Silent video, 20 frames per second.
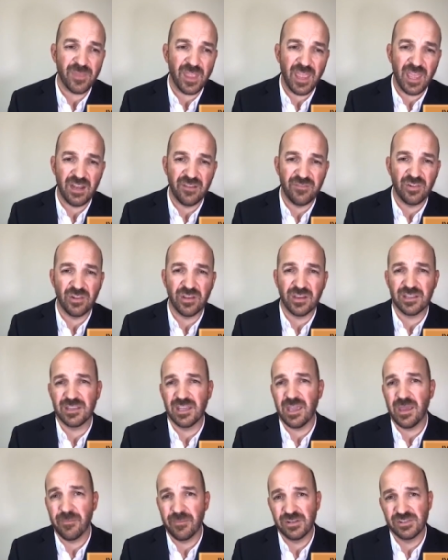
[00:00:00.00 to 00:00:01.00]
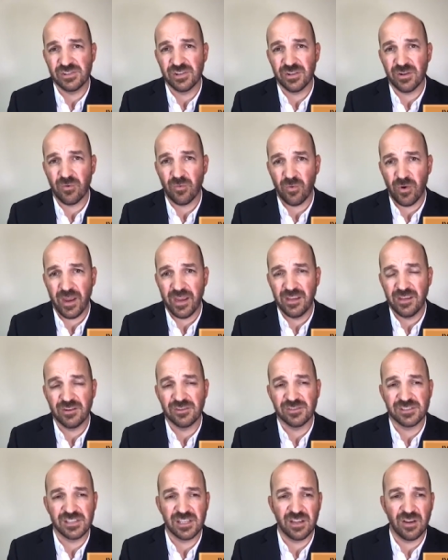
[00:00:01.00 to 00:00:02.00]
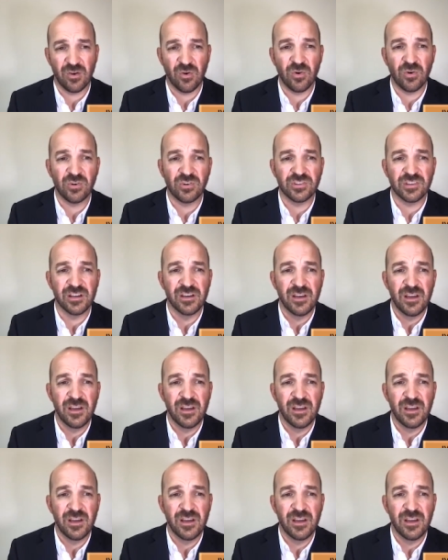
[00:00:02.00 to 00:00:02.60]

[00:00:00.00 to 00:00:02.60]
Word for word: And if you look at the image on the right, you're seeing gold.